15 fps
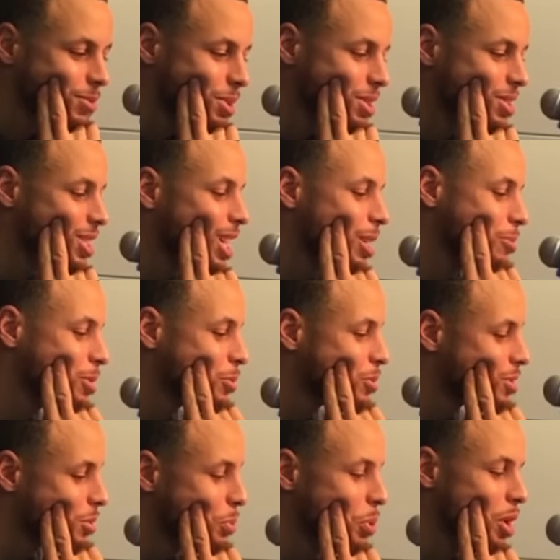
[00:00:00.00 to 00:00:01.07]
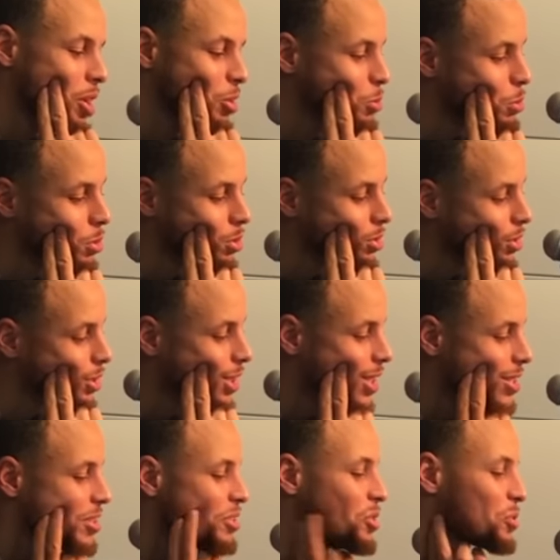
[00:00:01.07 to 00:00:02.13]
My timing was impeccable in
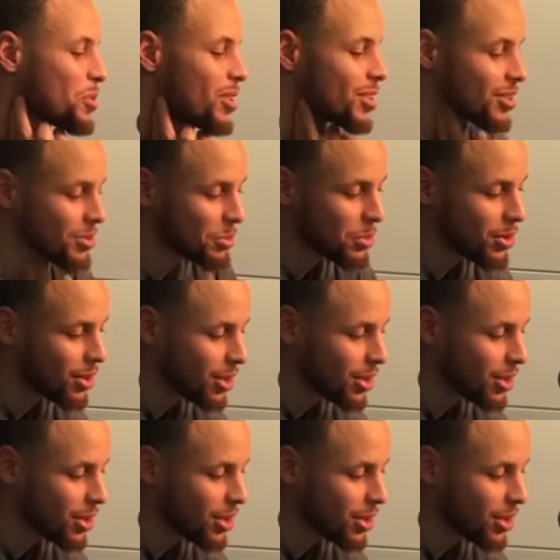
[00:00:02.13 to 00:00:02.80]
that situation,